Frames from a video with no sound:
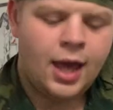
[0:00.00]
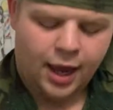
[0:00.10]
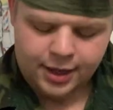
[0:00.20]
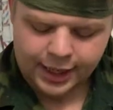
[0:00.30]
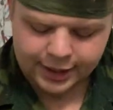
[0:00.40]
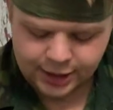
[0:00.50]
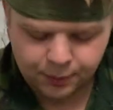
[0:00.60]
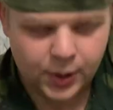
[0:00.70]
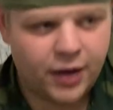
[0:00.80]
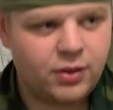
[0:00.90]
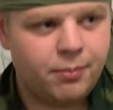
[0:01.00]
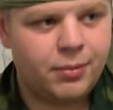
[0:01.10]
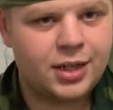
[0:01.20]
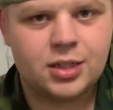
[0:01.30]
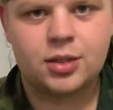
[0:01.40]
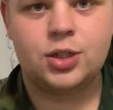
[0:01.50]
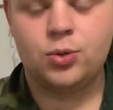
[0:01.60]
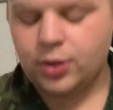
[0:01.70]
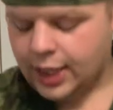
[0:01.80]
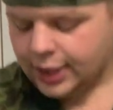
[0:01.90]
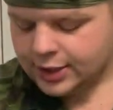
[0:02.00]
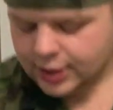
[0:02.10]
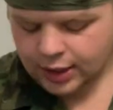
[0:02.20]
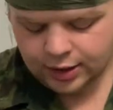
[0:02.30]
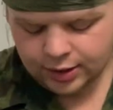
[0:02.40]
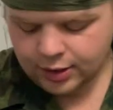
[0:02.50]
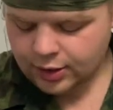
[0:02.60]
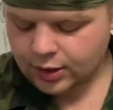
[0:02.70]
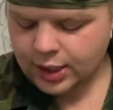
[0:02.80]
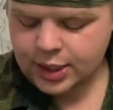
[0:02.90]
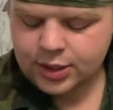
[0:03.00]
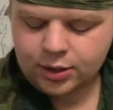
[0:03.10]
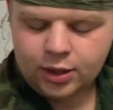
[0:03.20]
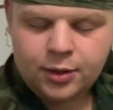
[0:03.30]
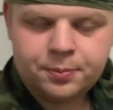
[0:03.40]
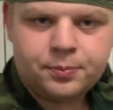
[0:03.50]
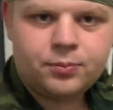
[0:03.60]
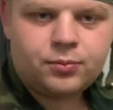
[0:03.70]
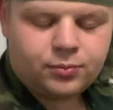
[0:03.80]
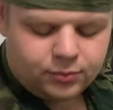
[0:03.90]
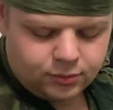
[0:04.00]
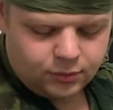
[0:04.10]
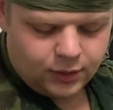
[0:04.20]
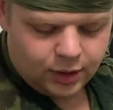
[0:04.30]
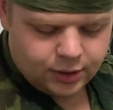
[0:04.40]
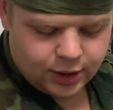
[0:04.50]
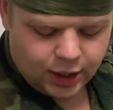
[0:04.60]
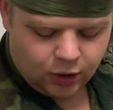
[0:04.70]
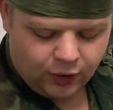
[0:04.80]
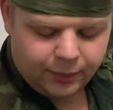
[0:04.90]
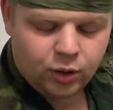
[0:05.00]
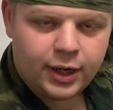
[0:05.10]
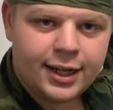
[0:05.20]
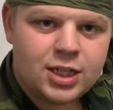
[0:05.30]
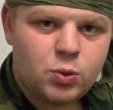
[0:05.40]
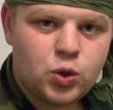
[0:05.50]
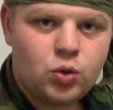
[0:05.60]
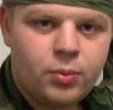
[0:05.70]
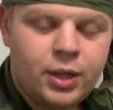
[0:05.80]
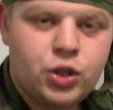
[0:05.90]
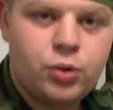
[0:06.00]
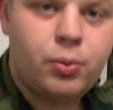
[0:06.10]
And next up, we have the mix of the 2 grenades. These are the lemon grenades, which would have been issued